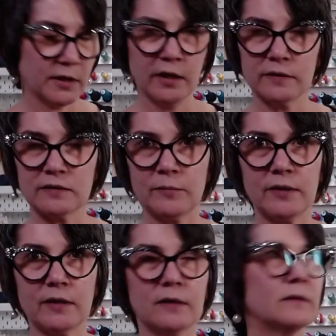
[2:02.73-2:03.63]
some of
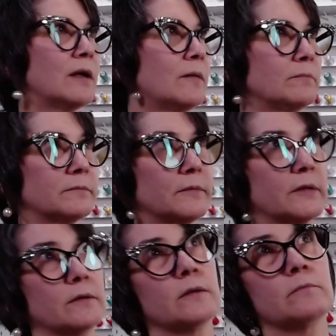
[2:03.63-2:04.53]
the
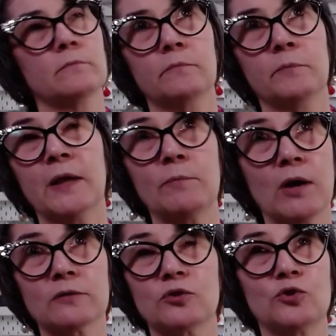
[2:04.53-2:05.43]
big
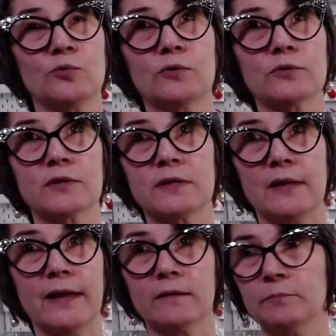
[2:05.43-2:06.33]
box stores
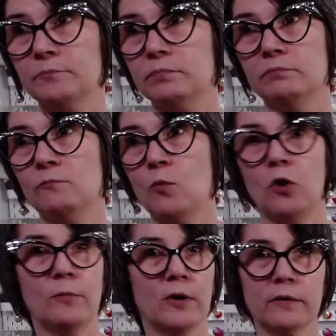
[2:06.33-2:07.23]
like
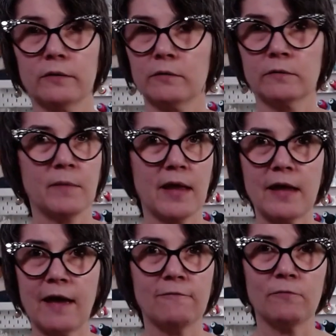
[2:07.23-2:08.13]
Walmart may
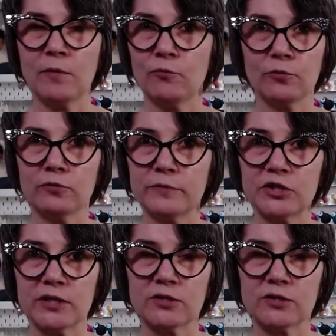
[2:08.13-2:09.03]
have embroidery
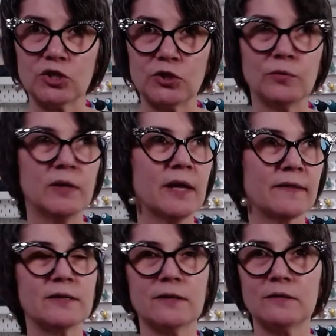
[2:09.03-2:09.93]
machines too.
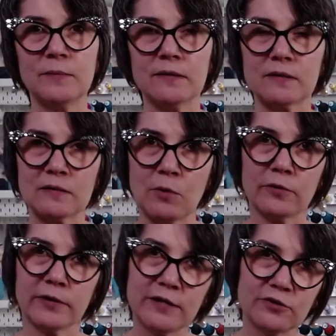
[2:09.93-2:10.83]
They tend to be the
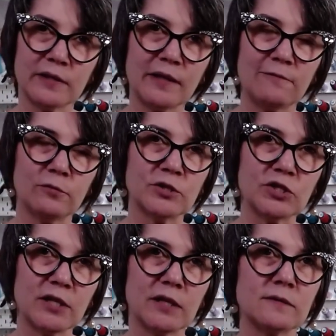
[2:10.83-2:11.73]
smaller entry-level
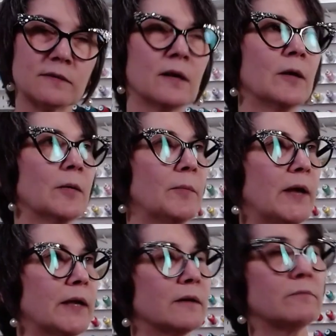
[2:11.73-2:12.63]
machines,
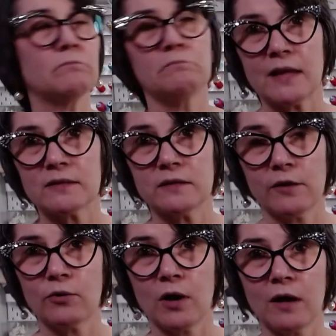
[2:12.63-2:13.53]
but that's
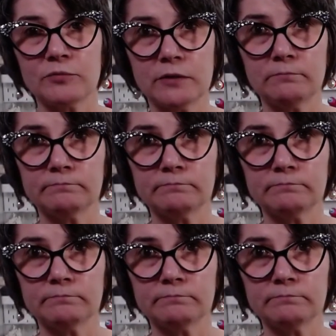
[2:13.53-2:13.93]
another option.